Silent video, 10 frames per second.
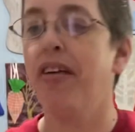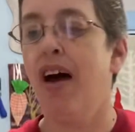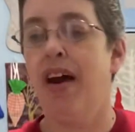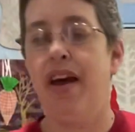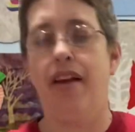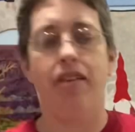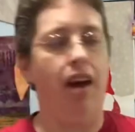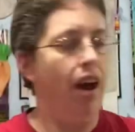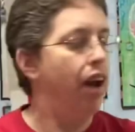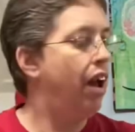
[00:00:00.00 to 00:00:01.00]
on it.
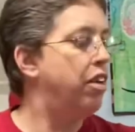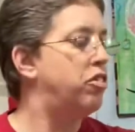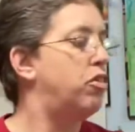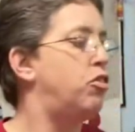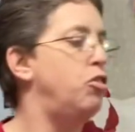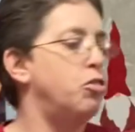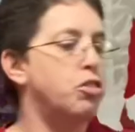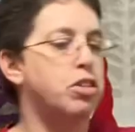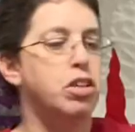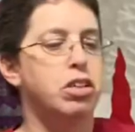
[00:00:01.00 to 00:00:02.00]
And I just
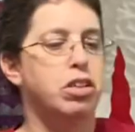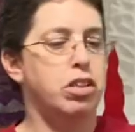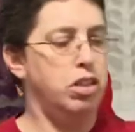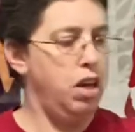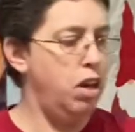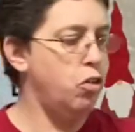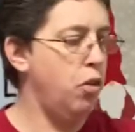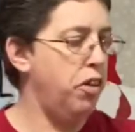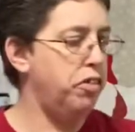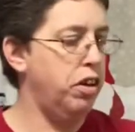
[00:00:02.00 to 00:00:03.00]
used this
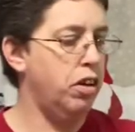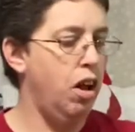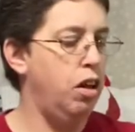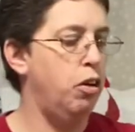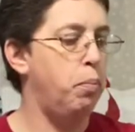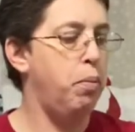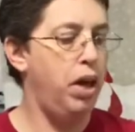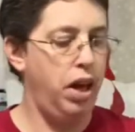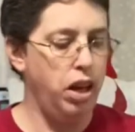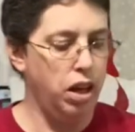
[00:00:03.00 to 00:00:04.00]
interesting color
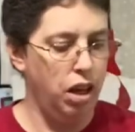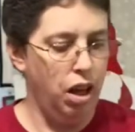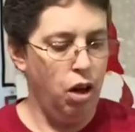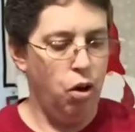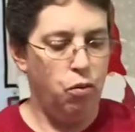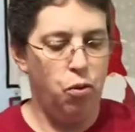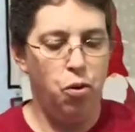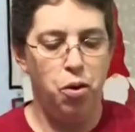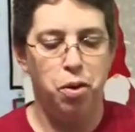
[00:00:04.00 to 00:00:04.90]
pink for